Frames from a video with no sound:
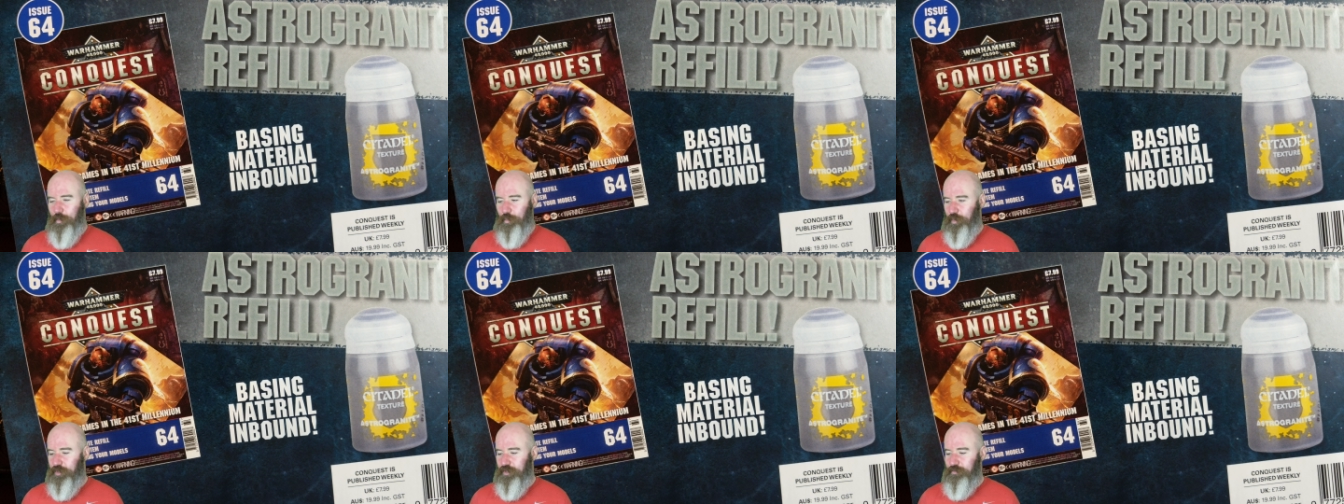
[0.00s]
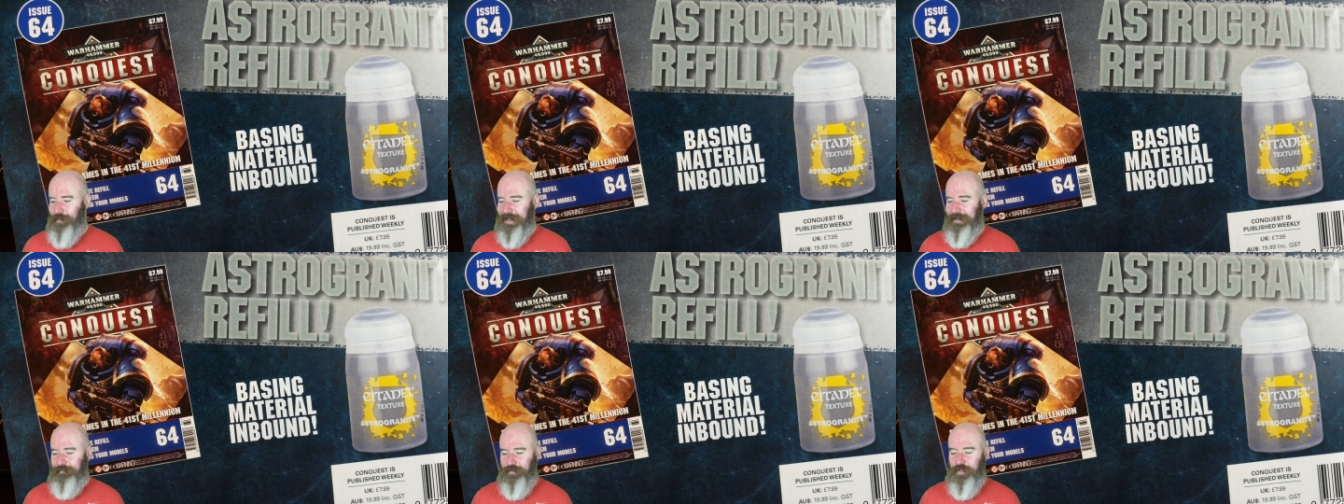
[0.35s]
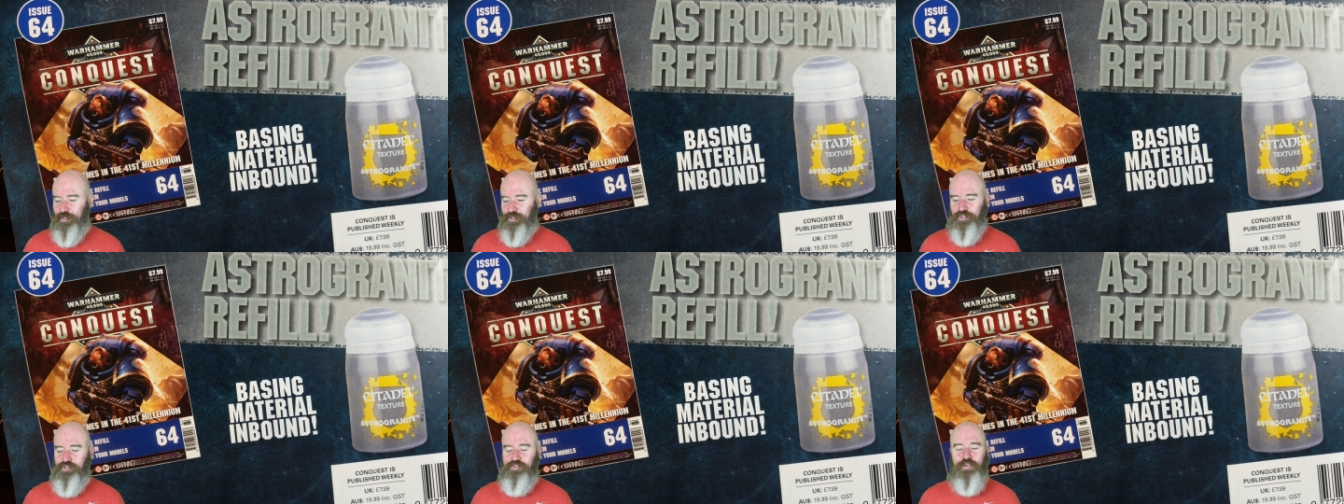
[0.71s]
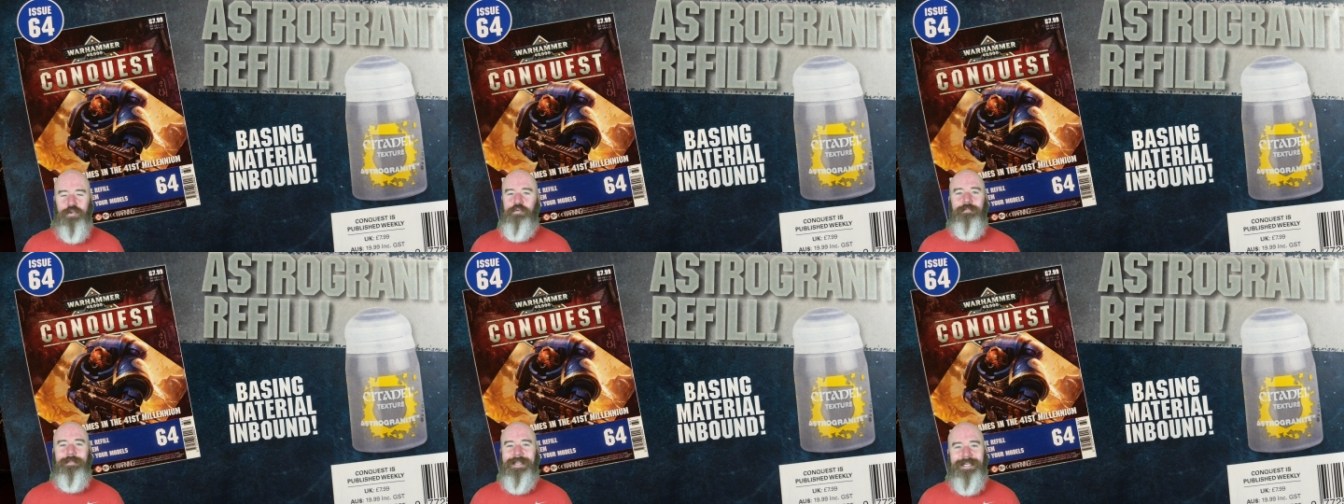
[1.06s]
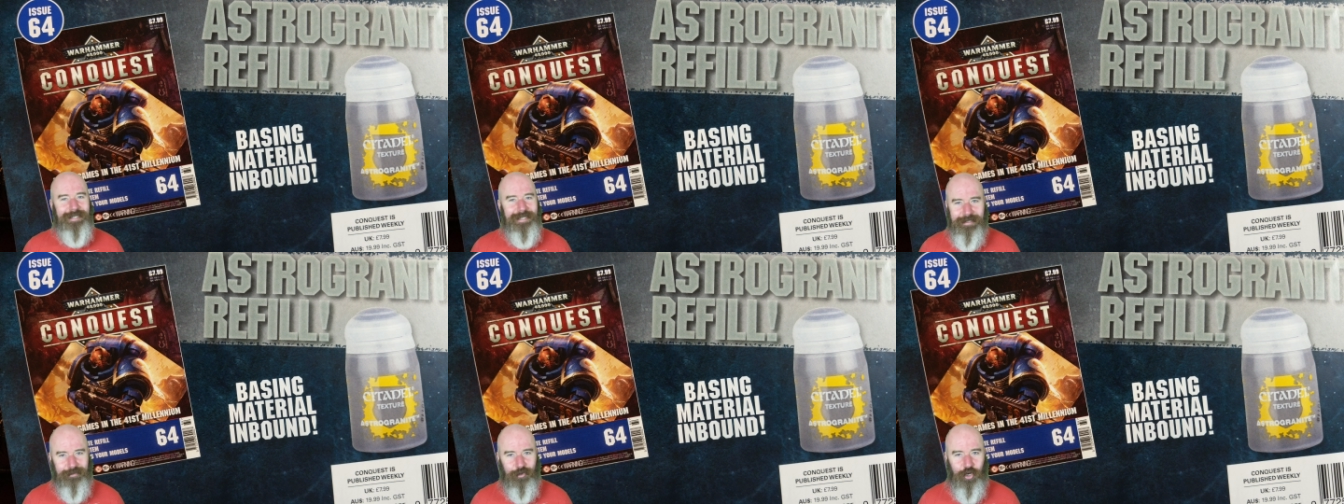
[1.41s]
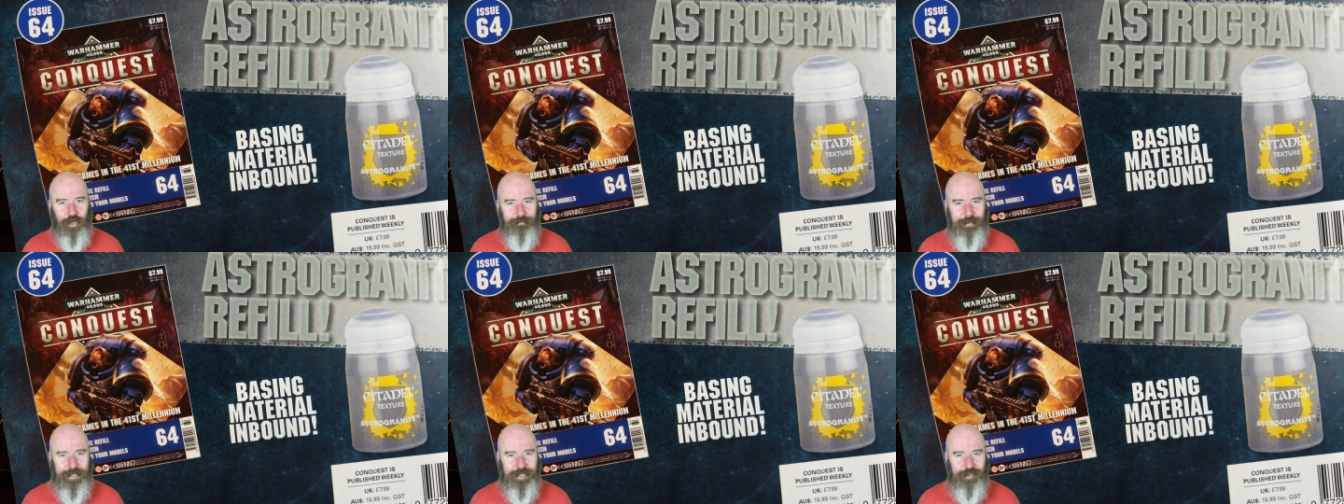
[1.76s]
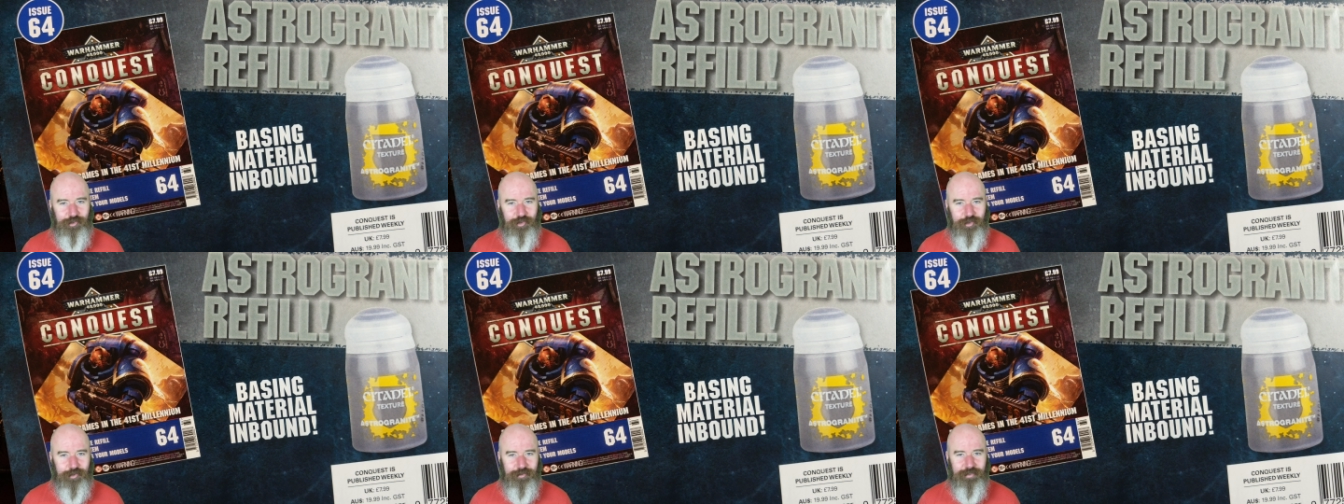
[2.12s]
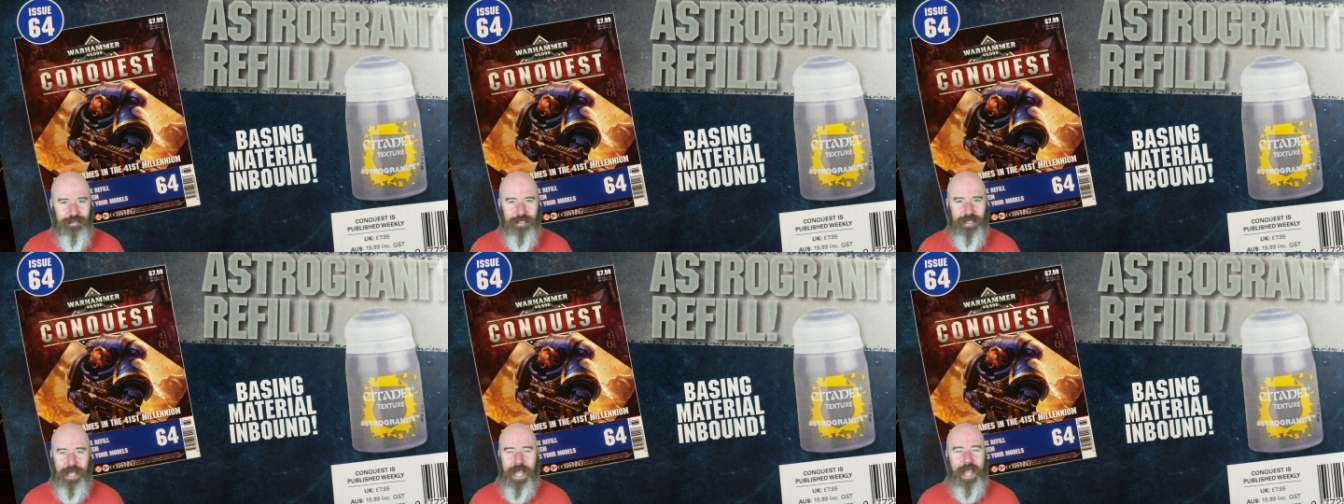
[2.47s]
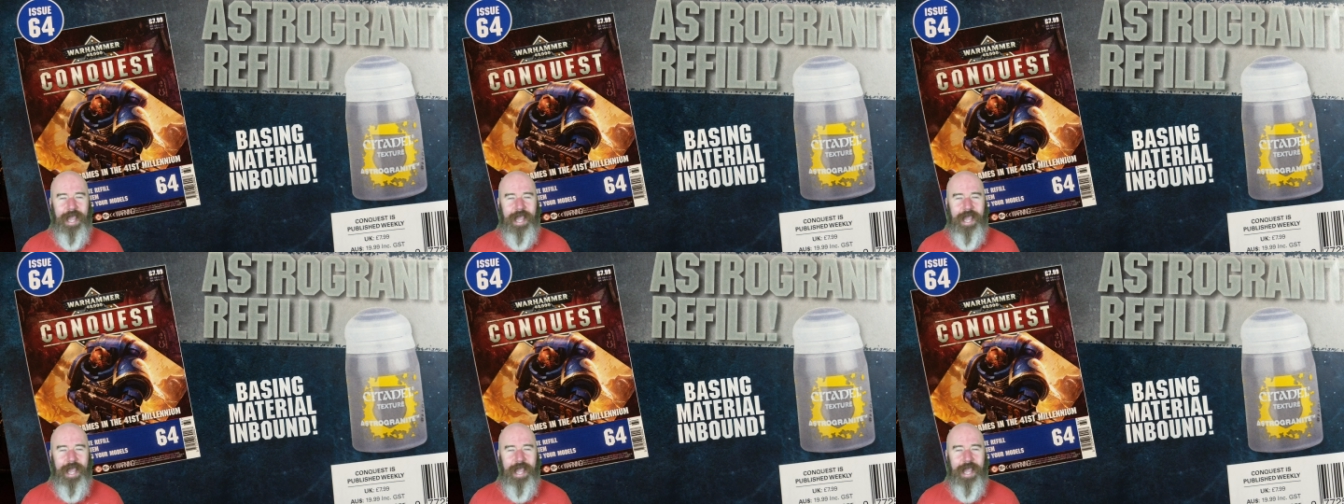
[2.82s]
We're going to have so many Death Guard miniatures.